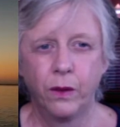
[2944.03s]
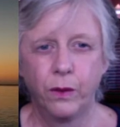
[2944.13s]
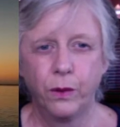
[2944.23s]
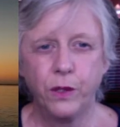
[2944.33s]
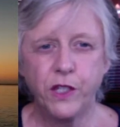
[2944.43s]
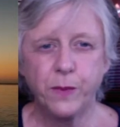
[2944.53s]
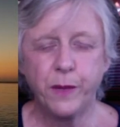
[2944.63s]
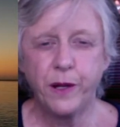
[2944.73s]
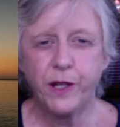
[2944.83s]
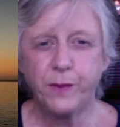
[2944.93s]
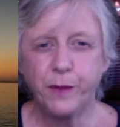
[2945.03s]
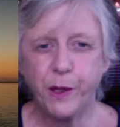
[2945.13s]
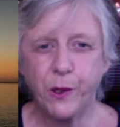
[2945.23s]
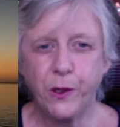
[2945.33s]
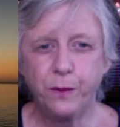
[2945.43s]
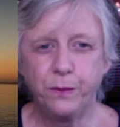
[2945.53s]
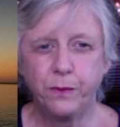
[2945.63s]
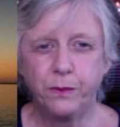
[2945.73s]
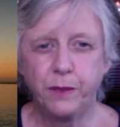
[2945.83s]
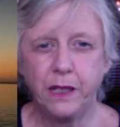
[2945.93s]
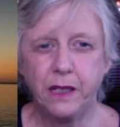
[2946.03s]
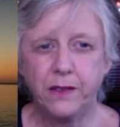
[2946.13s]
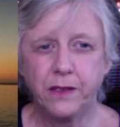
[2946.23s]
Through this merit, may all beings